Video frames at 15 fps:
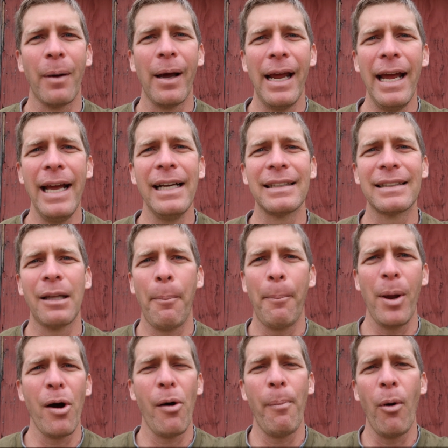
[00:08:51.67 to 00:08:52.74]
But he is the
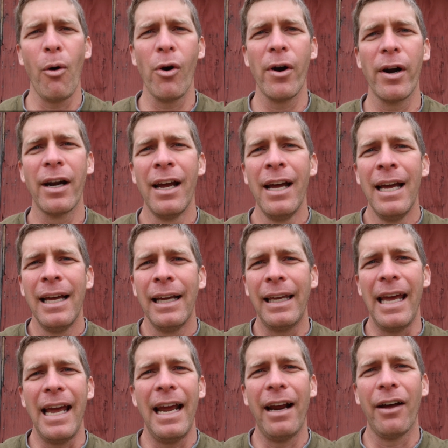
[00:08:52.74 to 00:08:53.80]
billboard
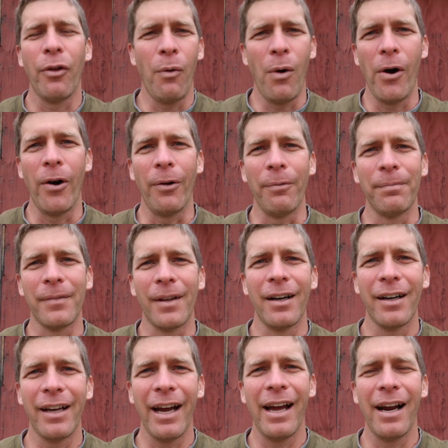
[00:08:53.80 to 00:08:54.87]
king of the world,
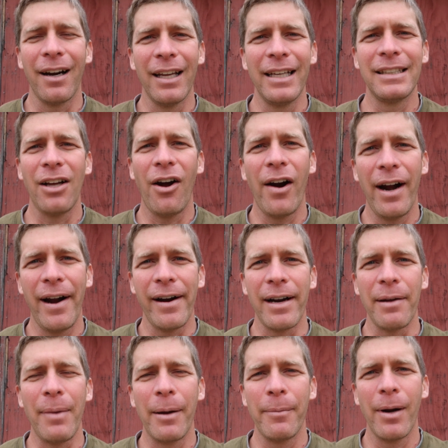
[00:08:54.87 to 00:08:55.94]
okay, or at least our
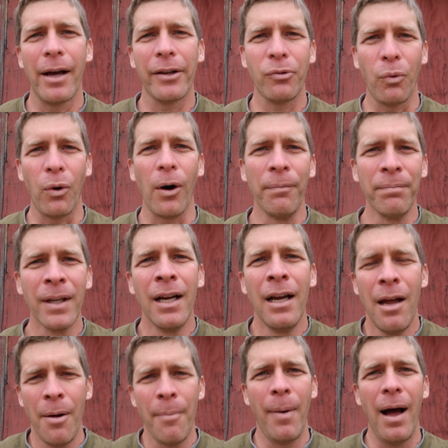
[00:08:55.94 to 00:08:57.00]
area, maybe not the world.
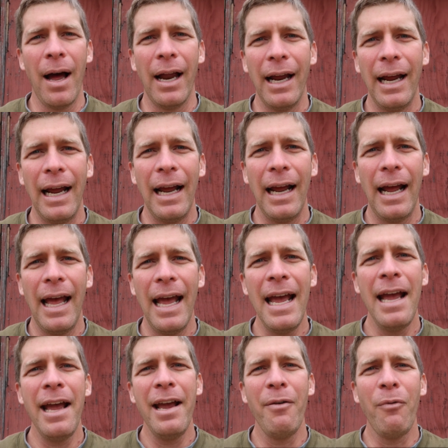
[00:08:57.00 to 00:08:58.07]
But
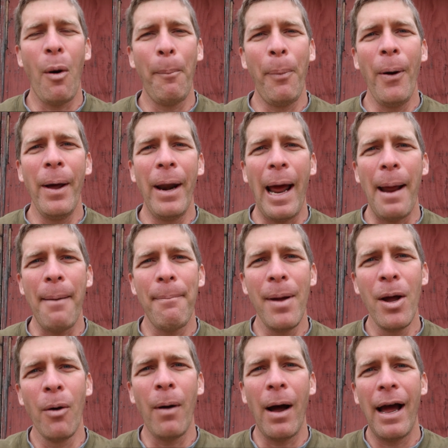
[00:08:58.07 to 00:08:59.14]
he will put a
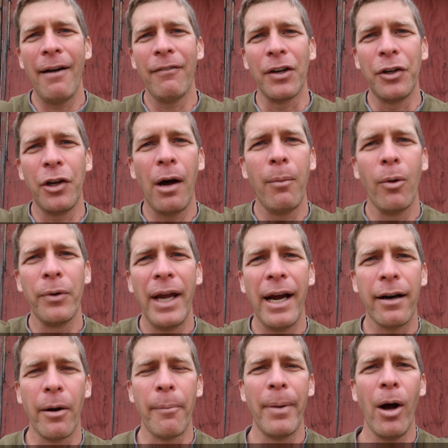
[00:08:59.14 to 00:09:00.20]
bill, have a double
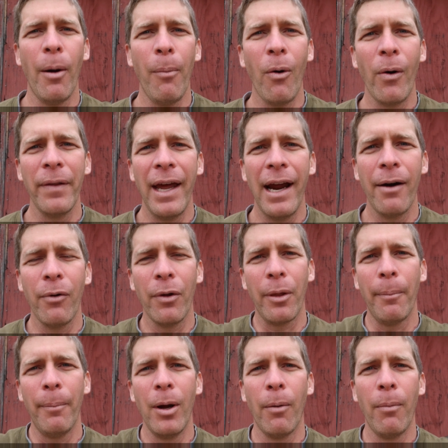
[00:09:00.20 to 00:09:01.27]
decker billboard there with
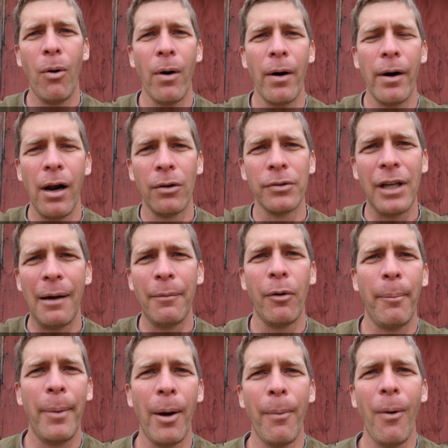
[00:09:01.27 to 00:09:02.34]
a billboard on top of
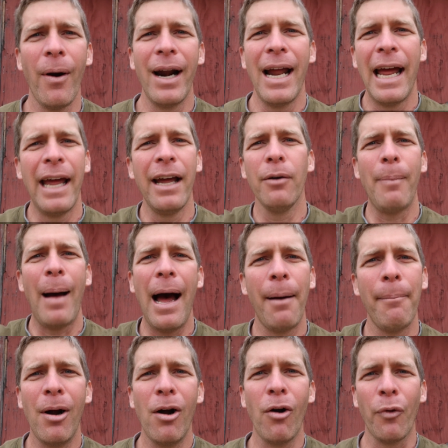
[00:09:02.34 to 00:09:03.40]
a billboard. He'll buy
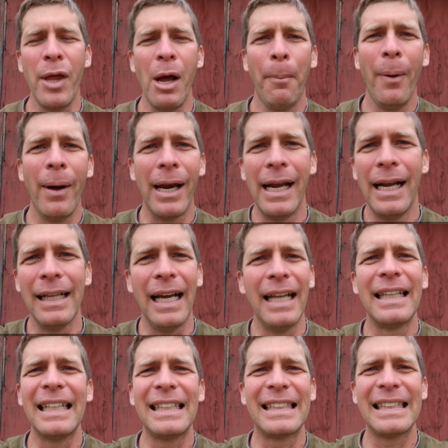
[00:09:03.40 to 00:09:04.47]
both. He'll put
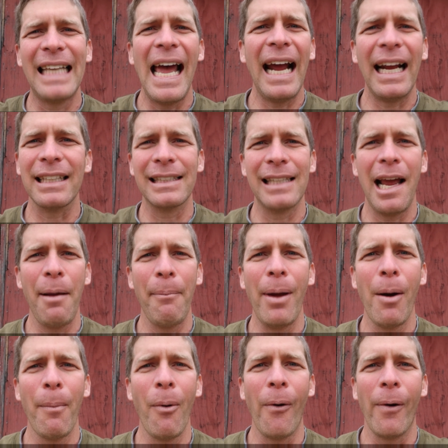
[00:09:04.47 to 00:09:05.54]
an exact same
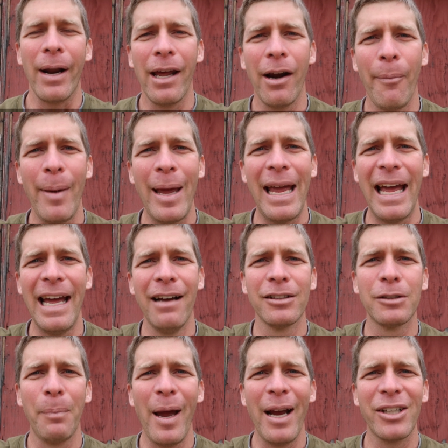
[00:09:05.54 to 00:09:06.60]
billboard. It'll be
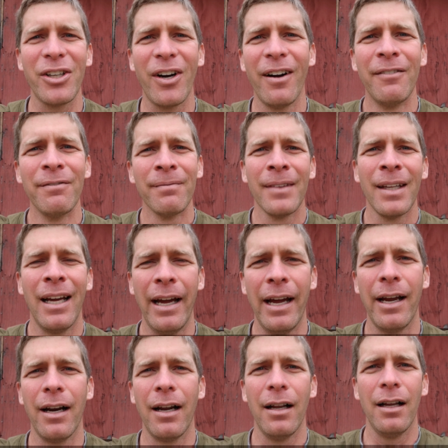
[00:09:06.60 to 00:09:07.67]
his picture
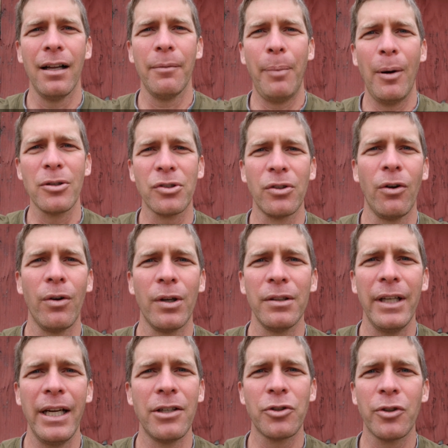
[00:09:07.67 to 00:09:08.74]
and a, a
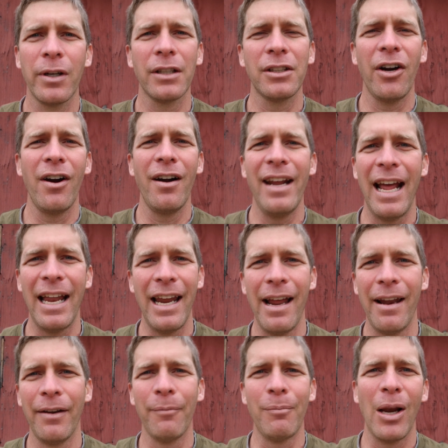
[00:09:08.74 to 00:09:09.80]
personal injury attorney, and
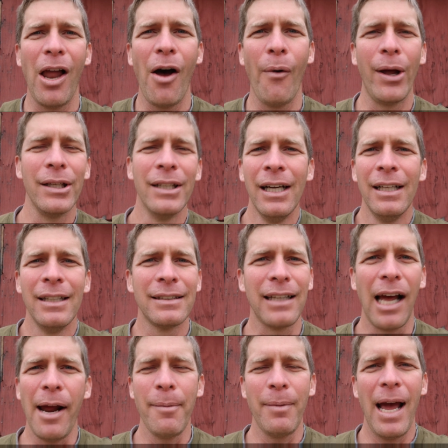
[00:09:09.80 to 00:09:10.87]
then below it,
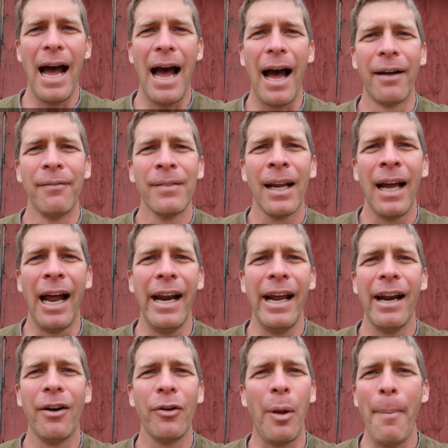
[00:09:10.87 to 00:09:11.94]
same guy and
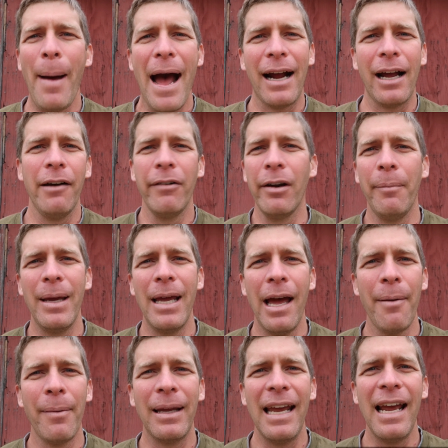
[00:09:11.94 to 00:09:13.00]
then on the back of it to be
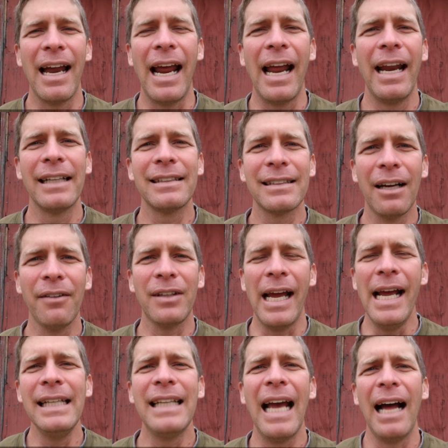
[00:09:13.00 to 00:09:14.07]
him again. And then something,
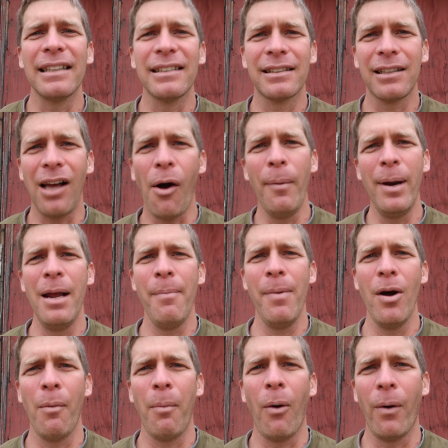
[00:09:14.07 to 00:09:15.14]
he's got so many
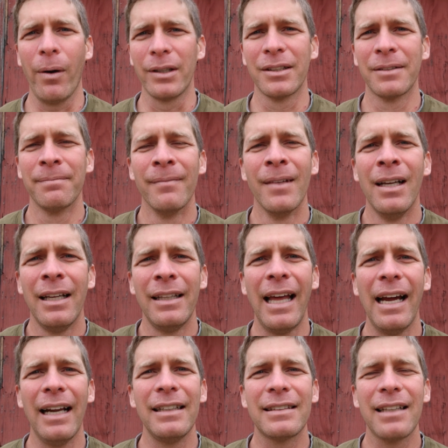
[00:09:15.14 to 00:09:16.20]
billboards
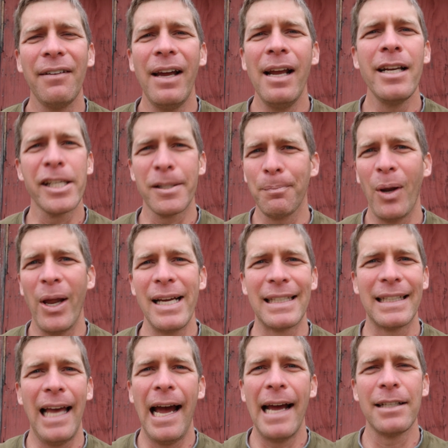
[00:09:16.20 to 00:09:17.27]
that some he just
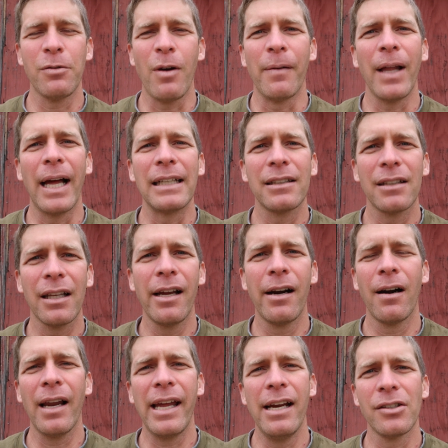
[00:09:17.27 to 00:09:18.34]
plays games with. Like
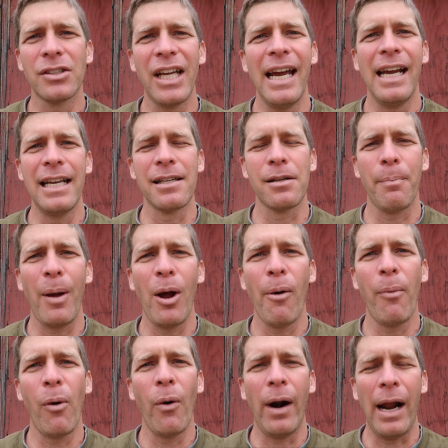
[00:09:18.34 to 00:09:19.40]
literally, he'll take his
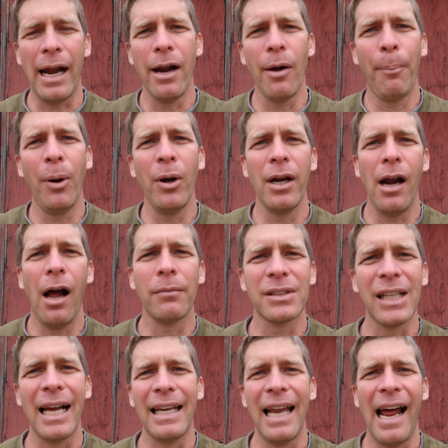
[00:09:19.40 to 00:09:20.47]
billboard and he'll put it
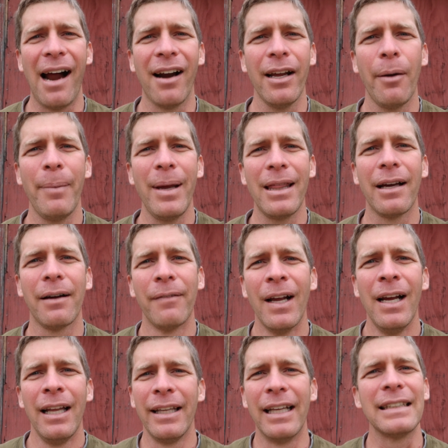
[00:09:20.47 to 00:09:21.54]
upside down. It'll be the,
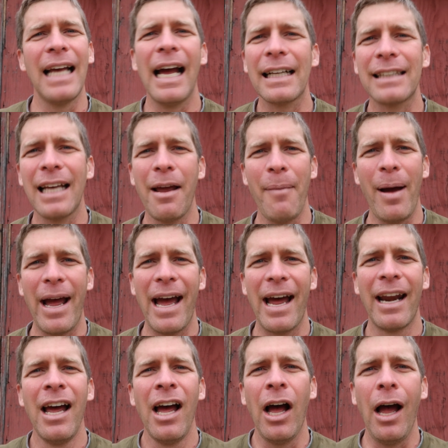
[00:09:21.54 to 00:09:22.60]
the exact same
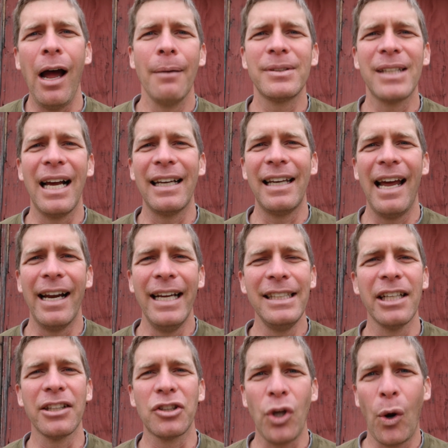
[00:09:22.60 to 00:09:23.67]
ad upside down.
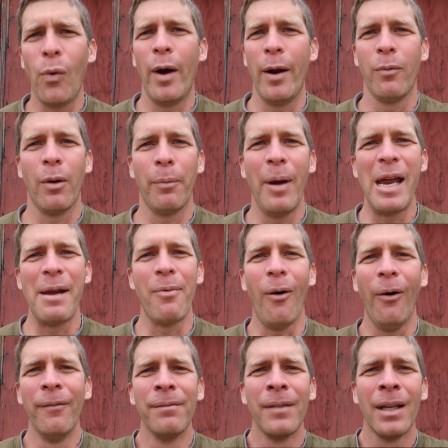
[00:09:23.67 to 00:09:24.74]
He's just toying with people.